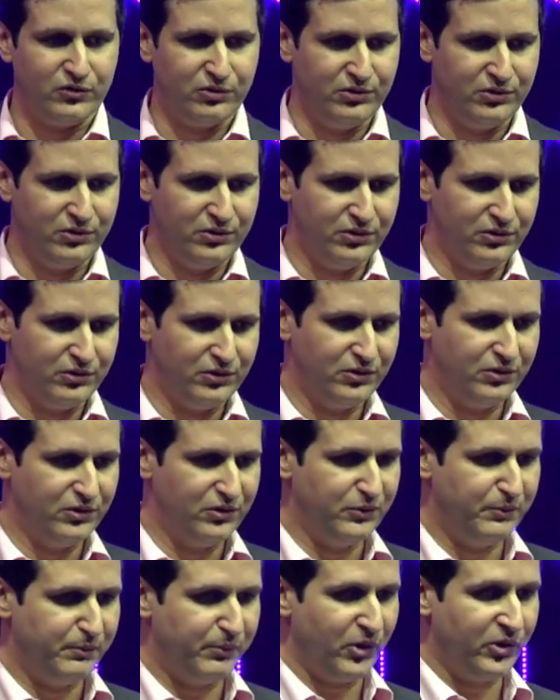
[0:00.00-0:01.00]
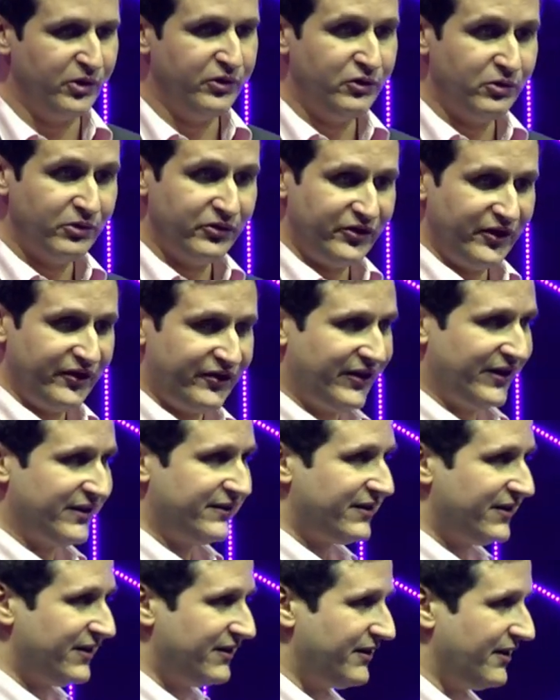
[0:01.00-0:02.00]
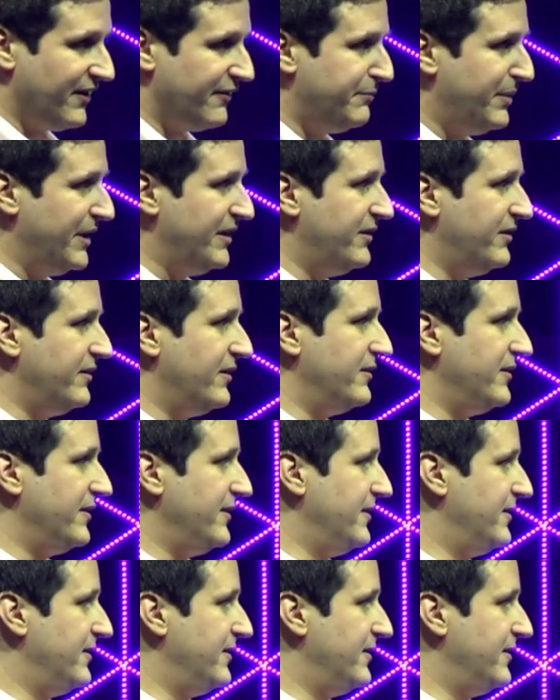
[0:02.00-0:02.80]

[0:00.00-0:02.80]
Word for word: to produce these things. There have been